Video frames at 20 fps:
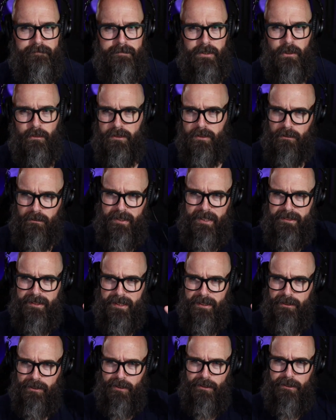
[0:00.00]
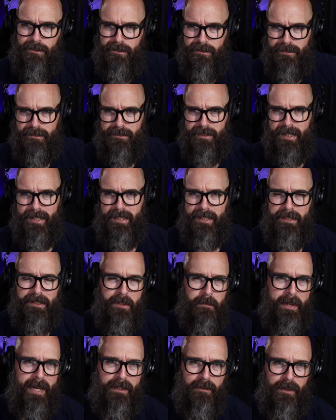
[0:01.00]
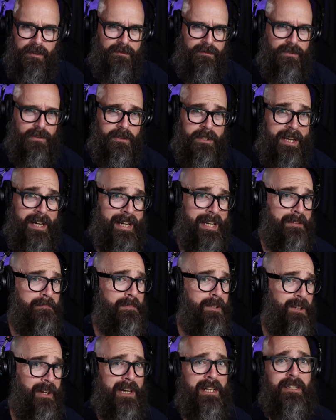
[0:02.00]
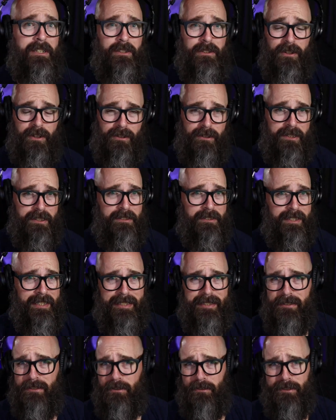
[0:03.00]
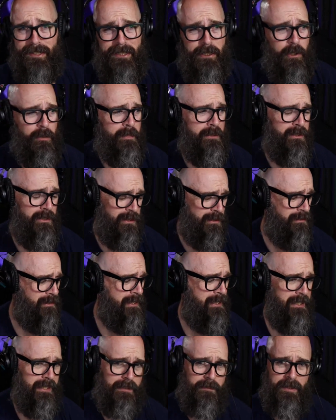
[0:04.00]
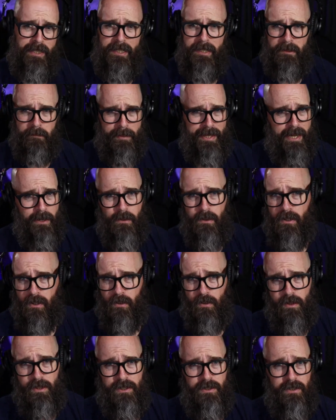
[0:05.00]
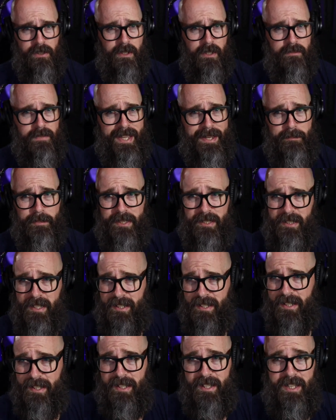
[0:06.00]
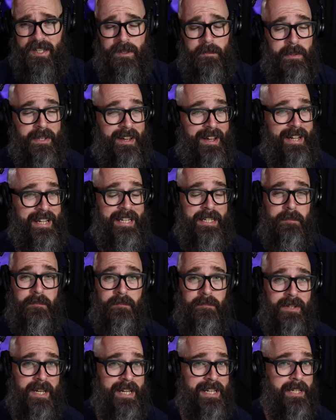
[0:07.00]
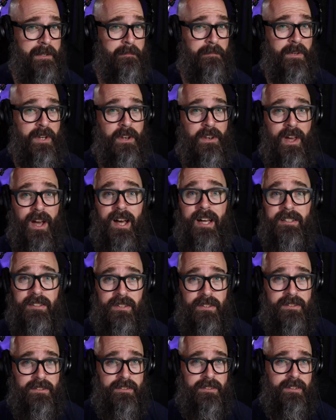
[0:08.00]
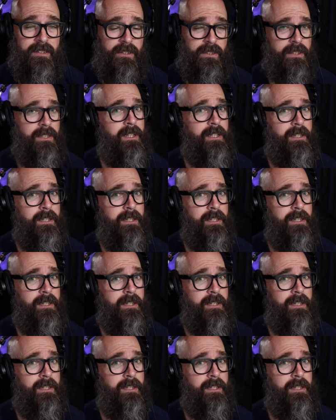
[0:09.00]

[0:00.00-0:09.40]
Don't don't let the guitar hanging in the background fool you. I am not a guitarist. I can do like open tuning and, and power chords and all of that, but but I am I am not a,